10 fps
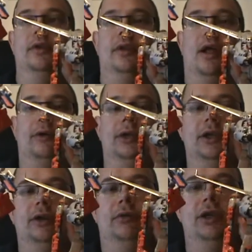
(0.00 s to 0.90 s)
Now
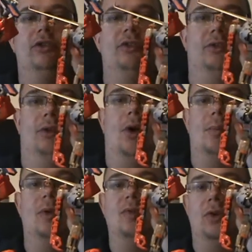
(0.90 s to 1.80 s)
he reaches
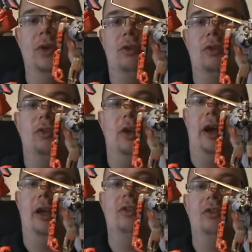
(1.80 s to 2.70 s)
normal Voyager
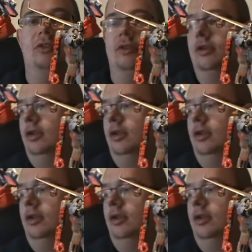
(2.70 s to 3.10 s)
size,